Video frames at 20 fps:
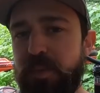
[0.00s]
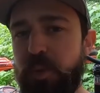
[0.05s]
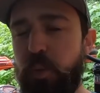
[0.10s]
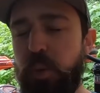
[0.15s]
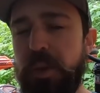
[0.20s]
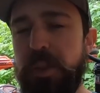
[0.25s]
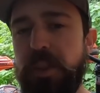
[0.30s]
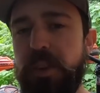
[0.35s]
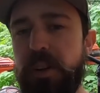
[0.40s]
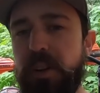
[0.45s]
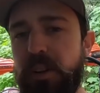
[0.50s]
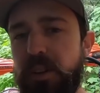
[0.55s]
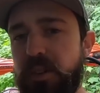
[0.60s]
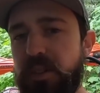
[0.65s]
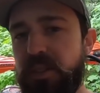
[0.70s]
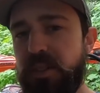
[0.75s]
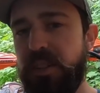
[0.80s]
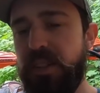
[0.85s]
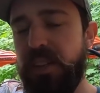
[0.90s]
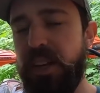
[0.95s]
with their
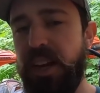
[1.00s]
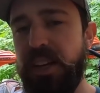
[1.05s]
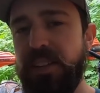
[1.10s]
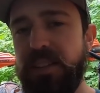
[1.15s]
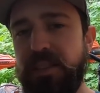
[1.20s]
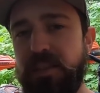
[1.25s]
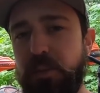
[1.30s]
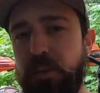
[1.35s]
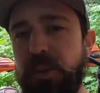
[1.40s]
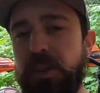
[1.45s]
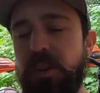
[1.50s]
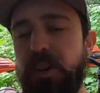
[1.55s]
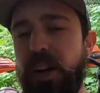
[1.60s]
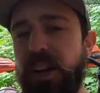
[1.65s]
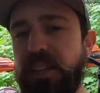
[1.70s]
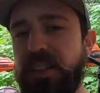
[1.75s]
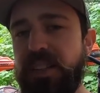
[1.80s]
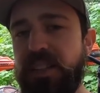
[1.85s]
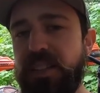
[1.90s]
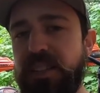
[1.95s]

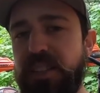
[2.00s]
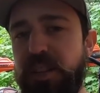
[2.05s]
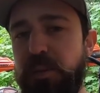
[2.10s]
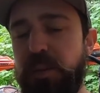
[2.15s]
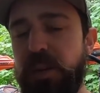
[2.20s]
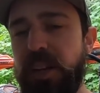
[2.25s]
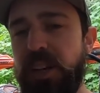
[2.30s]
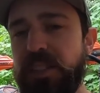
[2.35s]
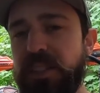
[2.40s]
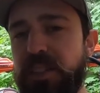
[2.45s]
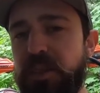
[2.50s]
18 TPIs,